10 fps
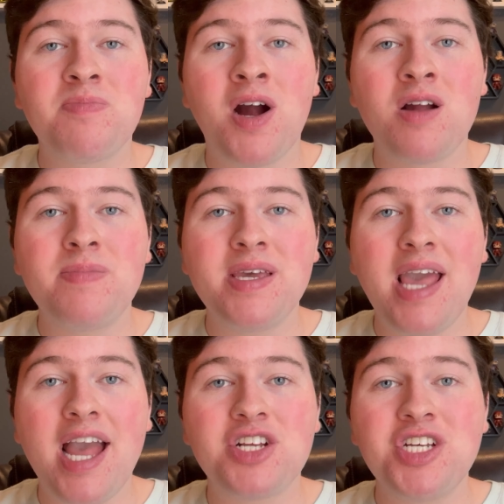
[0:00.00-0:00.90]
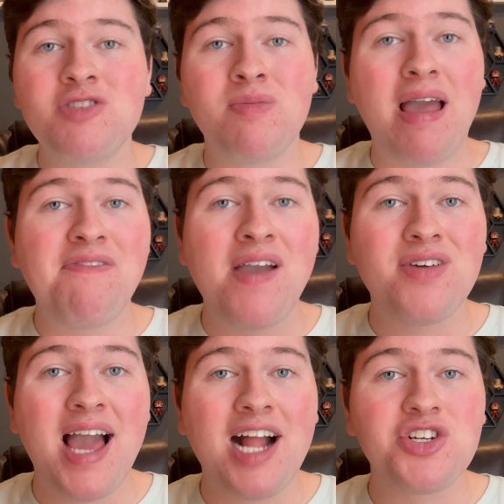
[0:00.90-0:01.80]
Barbie, and she's one of my
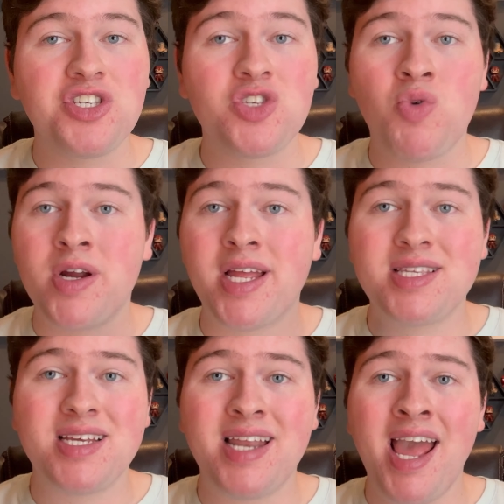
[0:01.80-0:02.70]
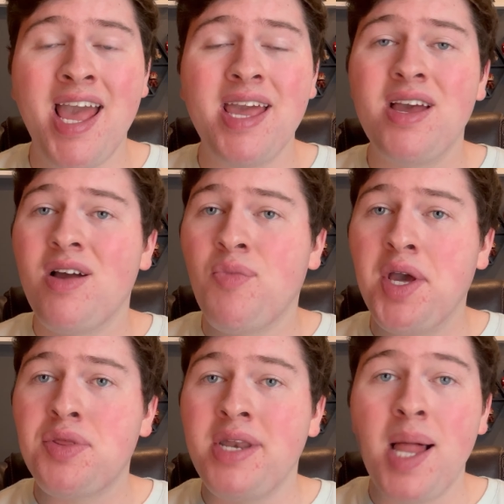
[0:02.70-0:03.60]
favorite actresses working today,
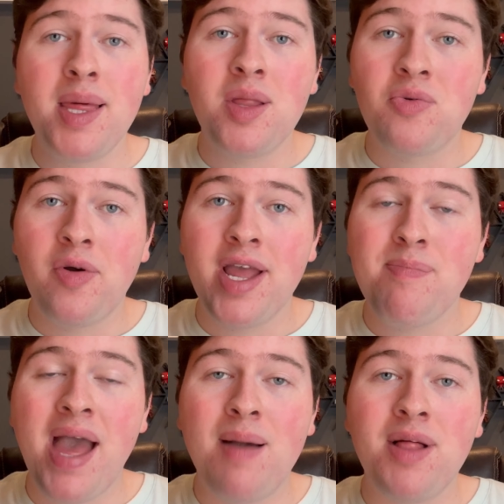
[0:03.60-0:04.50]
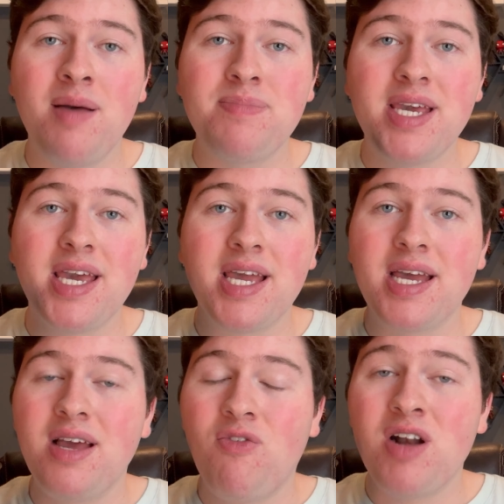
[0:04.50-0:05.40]
with Nellie LaRoy and Babylon
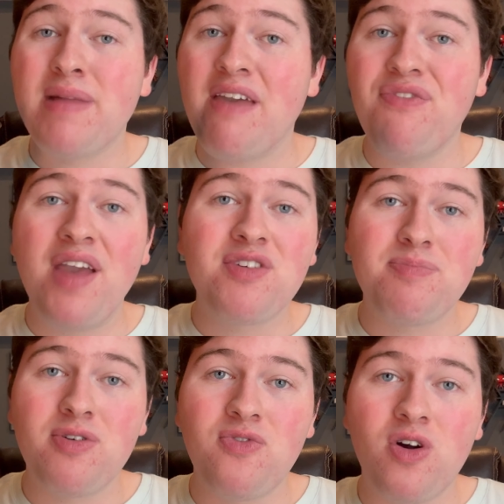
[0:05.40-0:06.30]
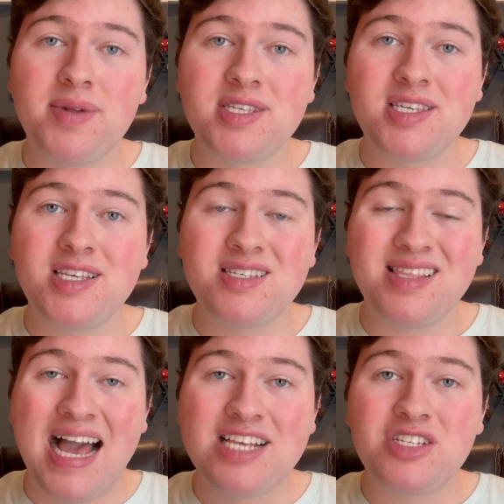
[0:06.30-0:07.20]
being one of my favorite performances
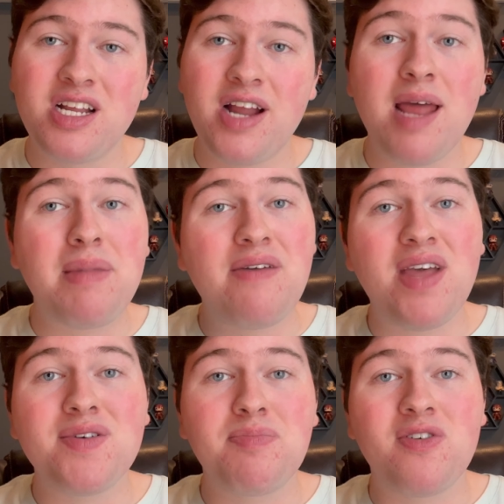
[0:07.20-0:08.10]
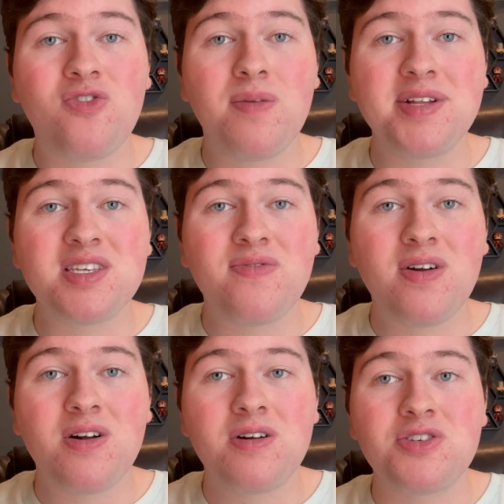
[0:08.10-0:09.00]
last year and my favorite performance of
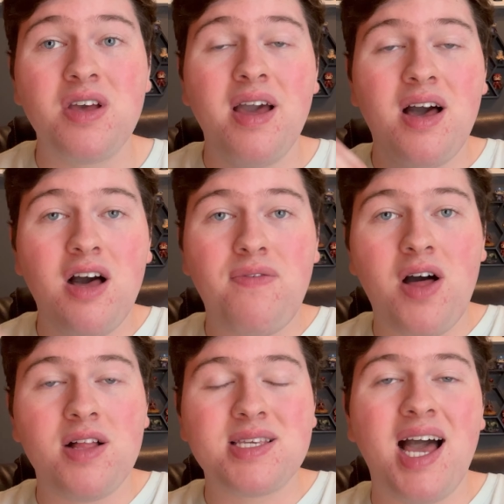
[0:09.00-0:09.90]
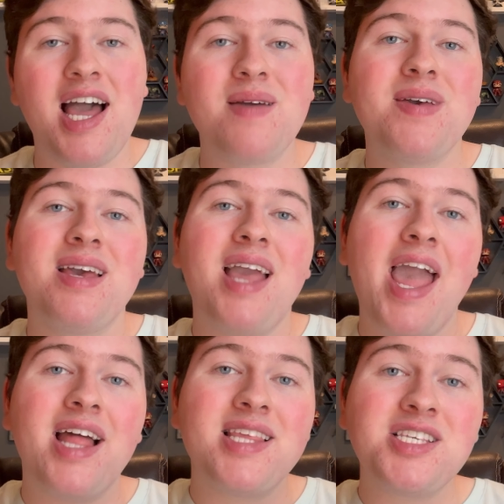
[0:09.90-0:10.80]
hers of all time.
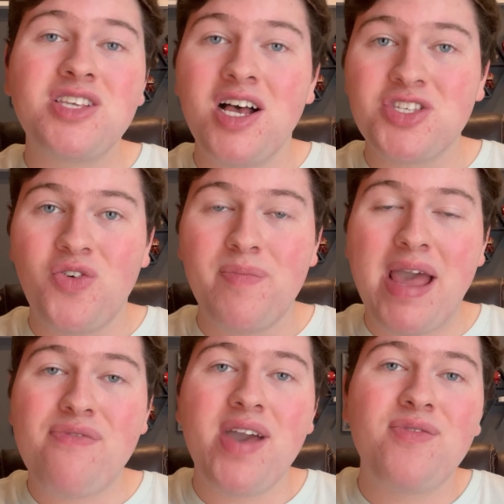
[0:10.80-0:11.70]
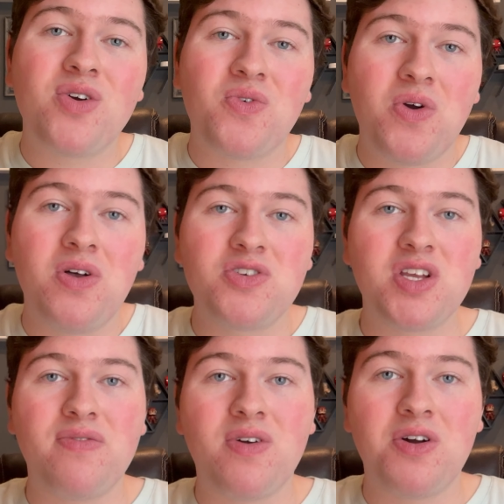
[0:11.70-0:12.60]
And this is also one of my favorite roles
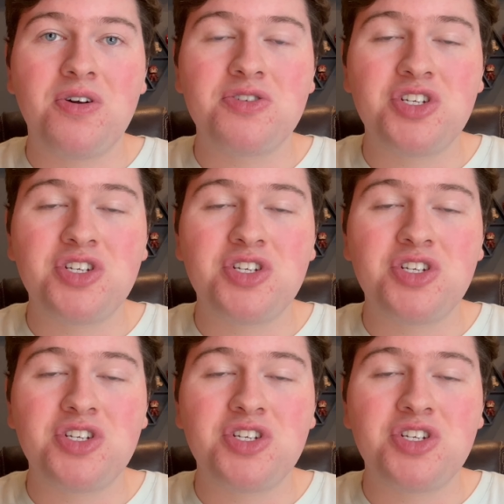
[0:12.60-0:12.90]
of hers.